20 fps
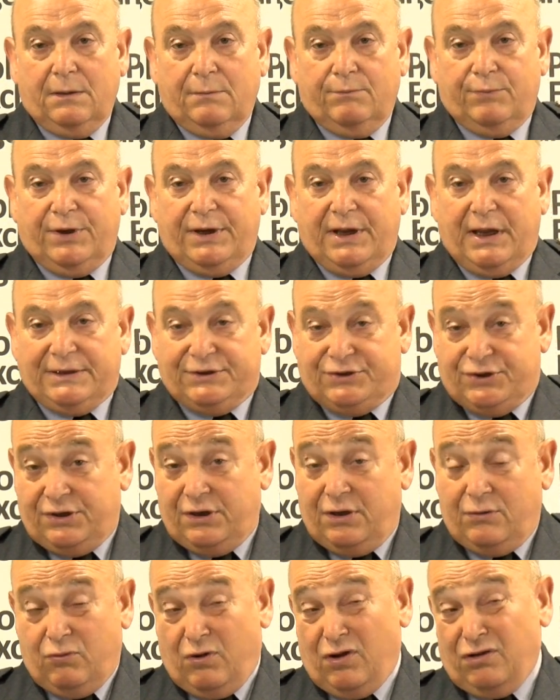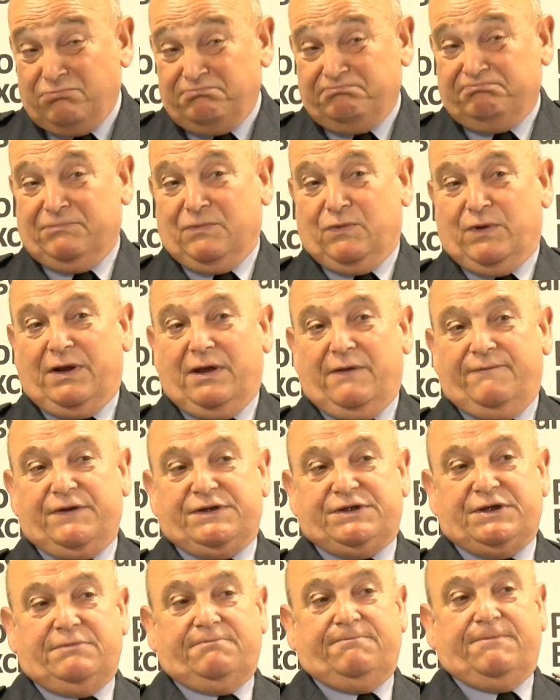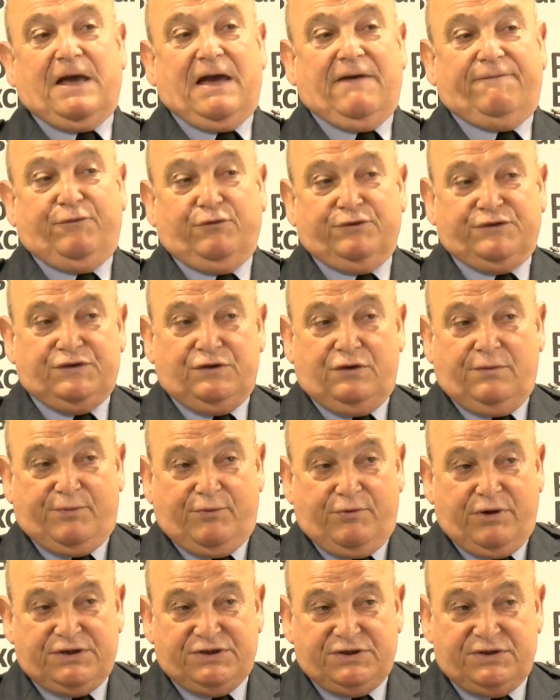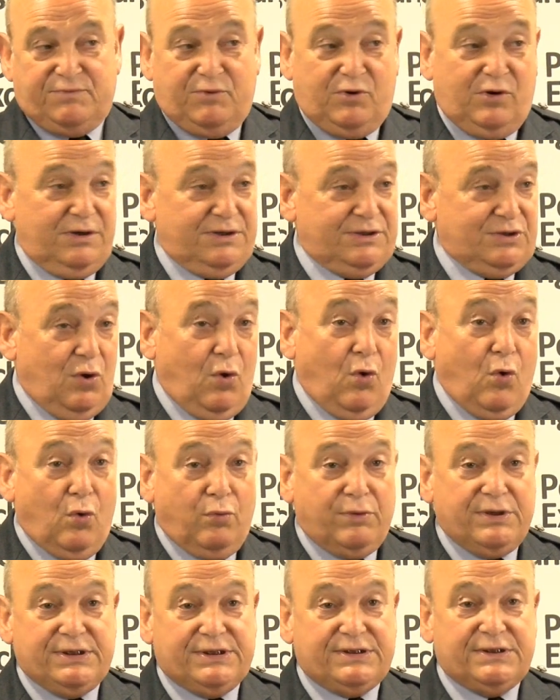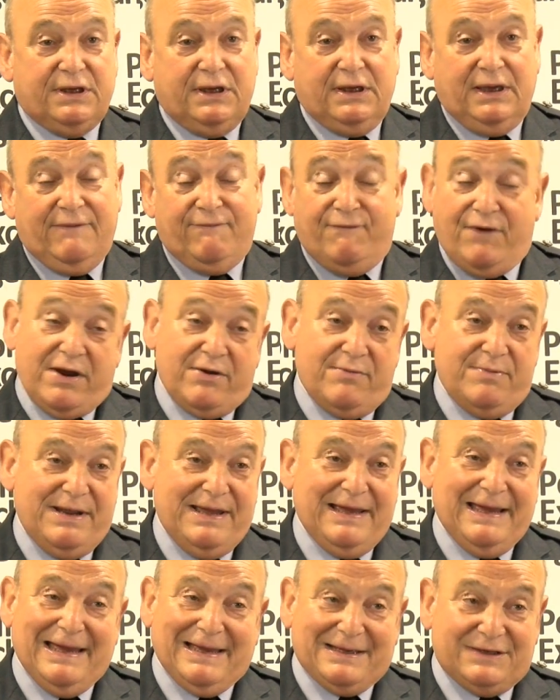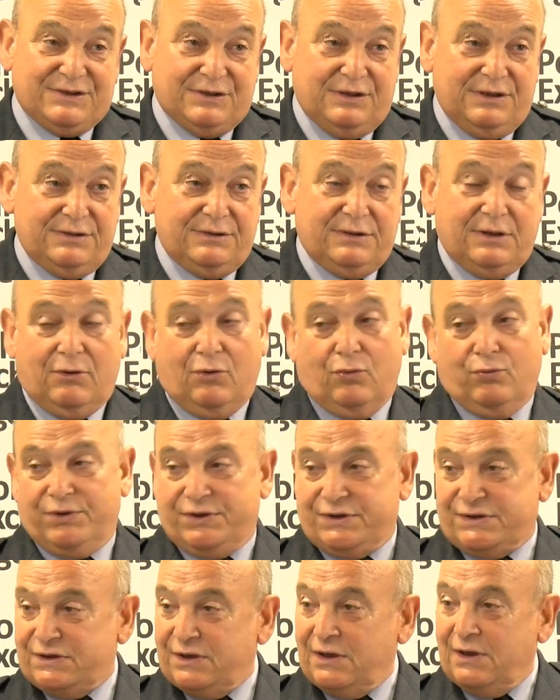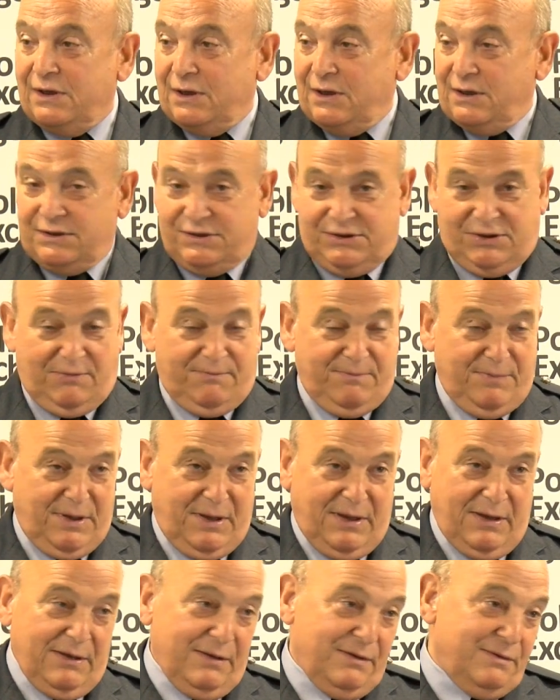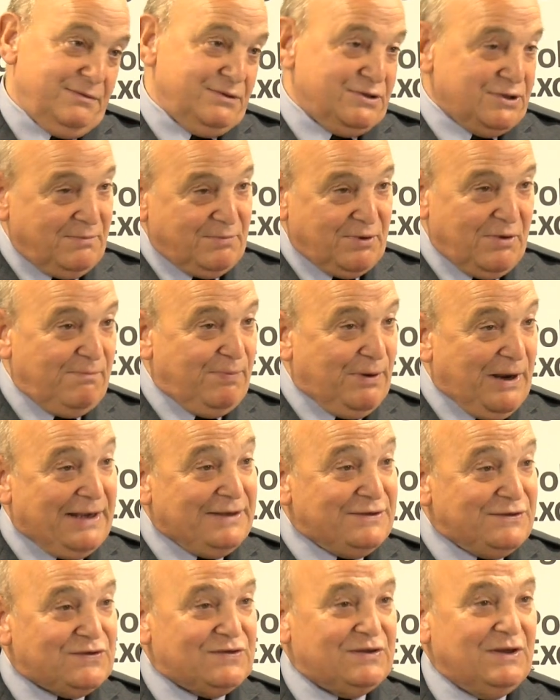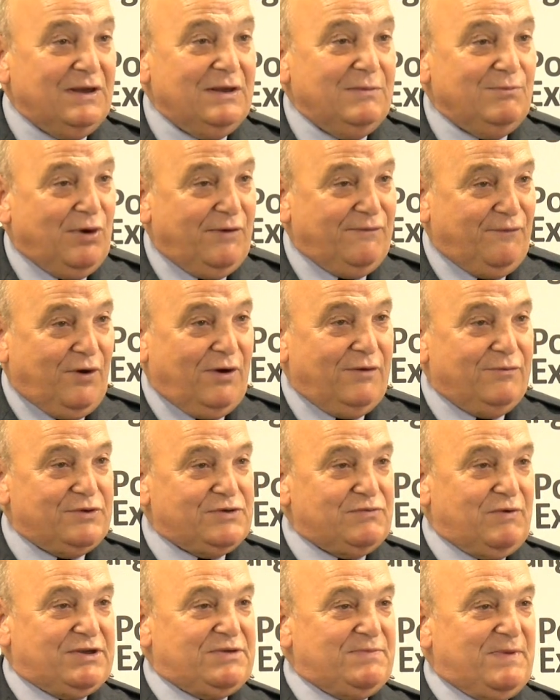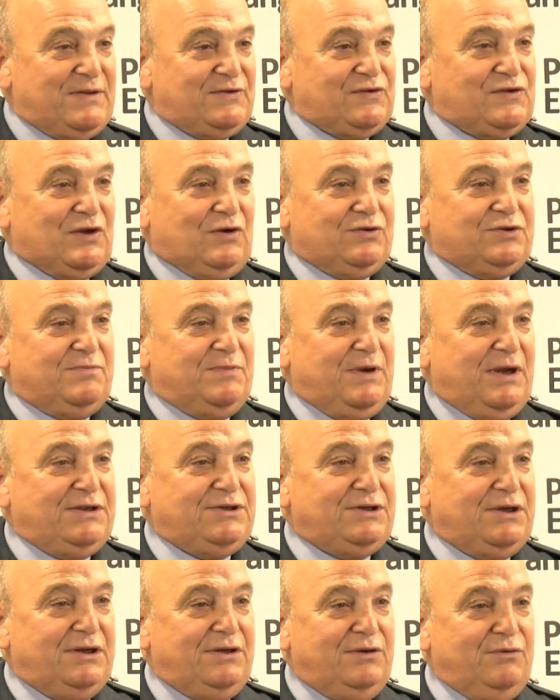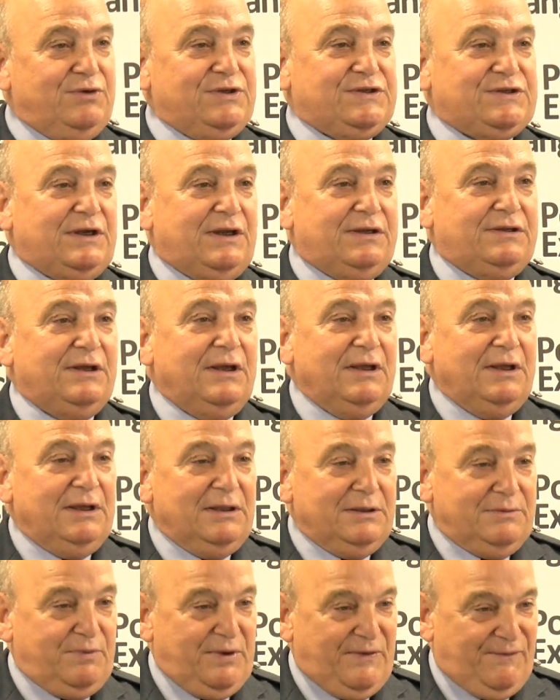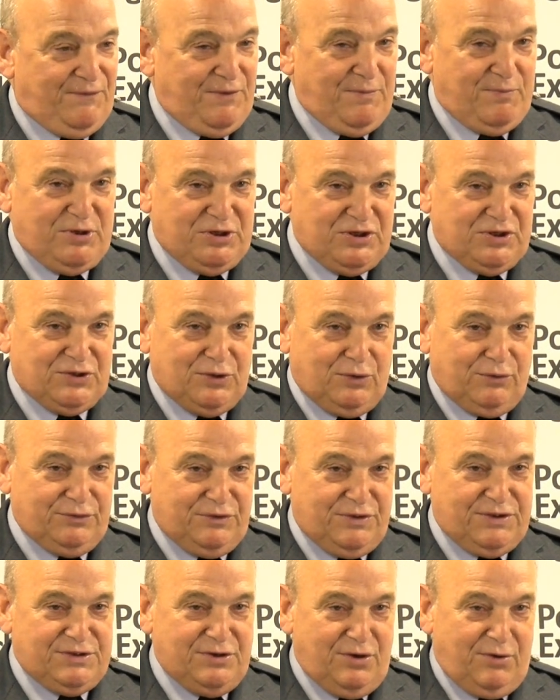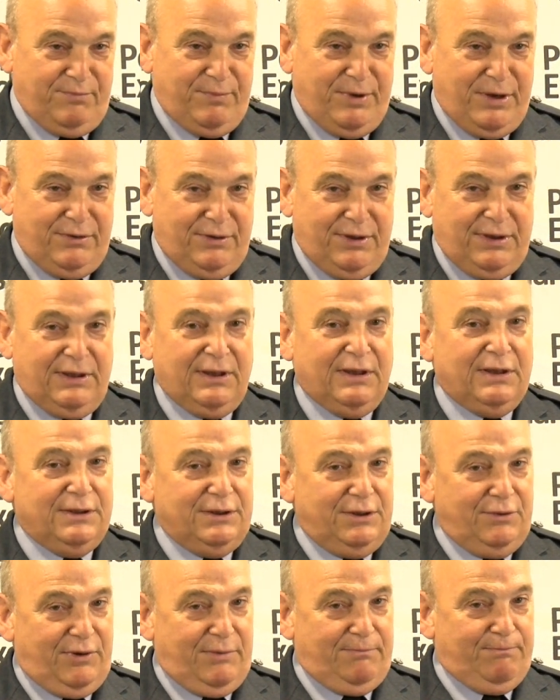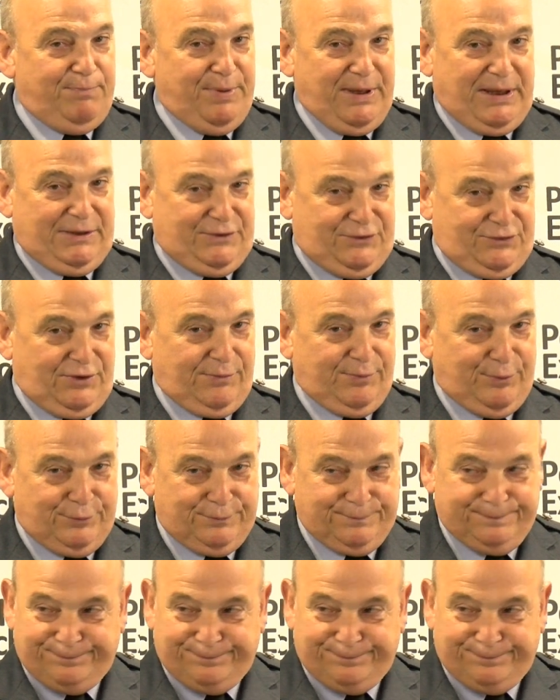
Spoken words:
But do you know what? When I visit our forces and operations, morale is always invariably excellent. There are always some complaints. My father's a regimental sergeant major, and he always said, if the British soldier is not moaning, you're in big trouble.